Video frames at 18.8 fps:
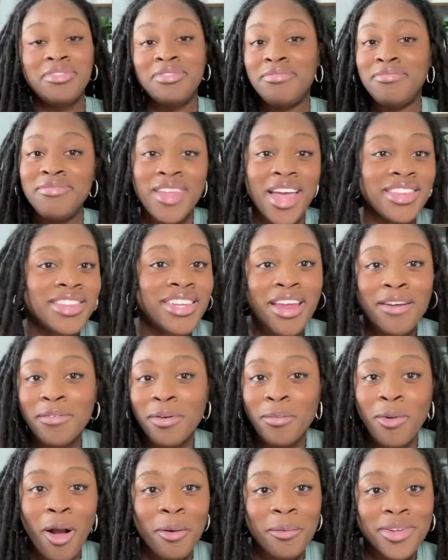Nothing ever
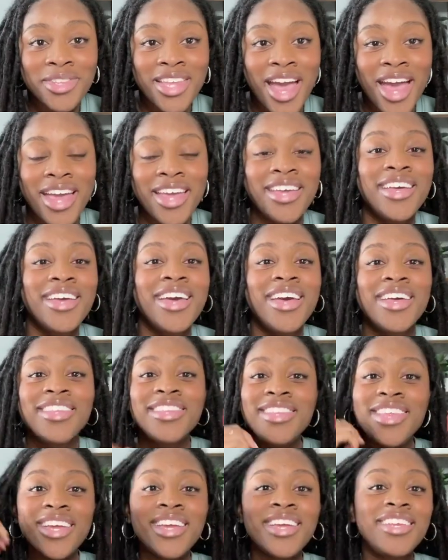wrong with that.
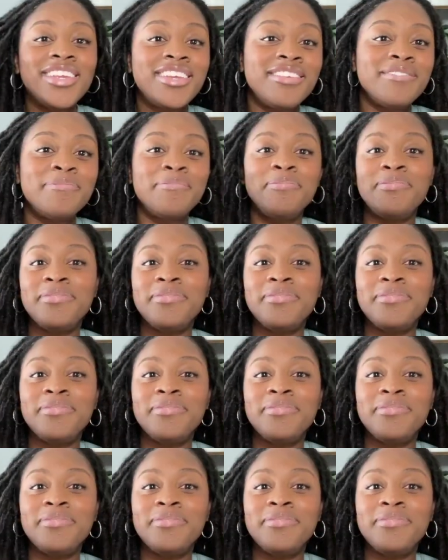Then,